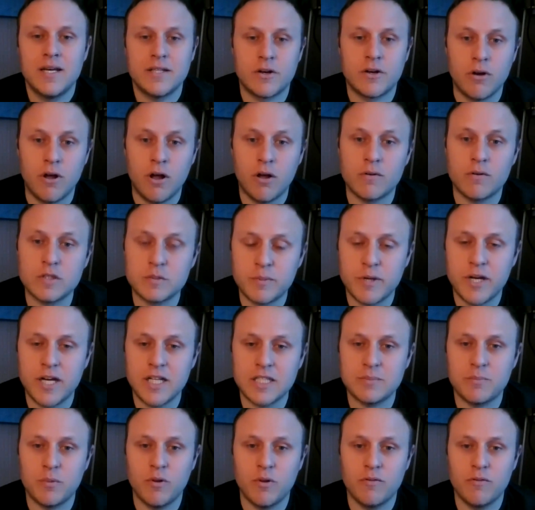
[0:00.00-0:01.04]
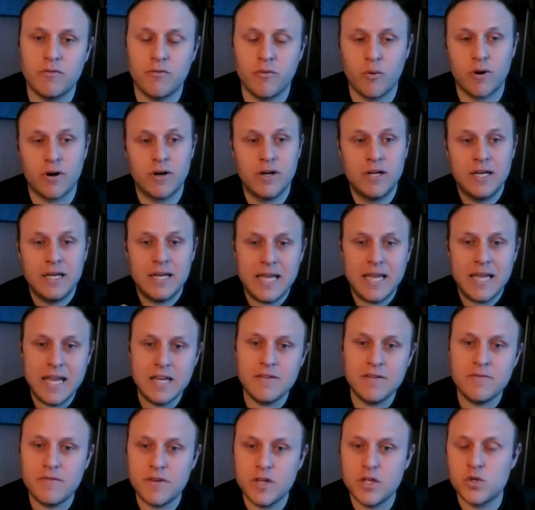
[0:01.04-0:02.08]
that are all responsible for
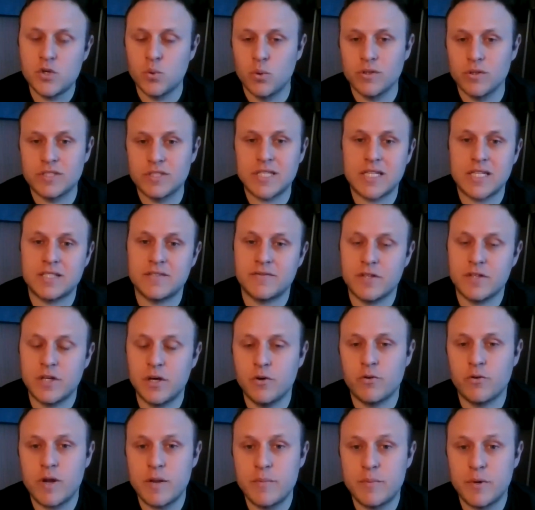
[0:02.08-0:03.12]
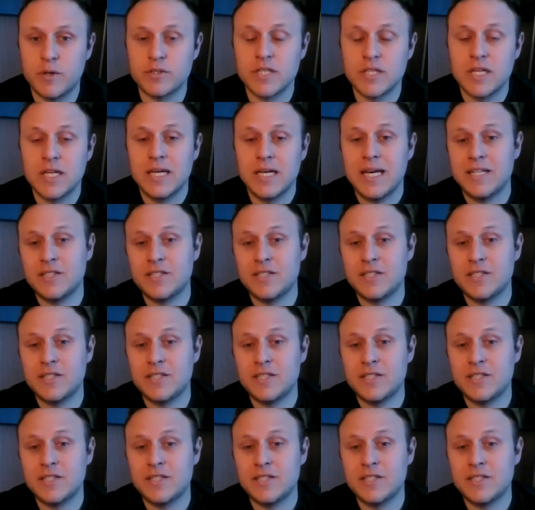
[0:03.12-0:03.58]
individual sets of code repos.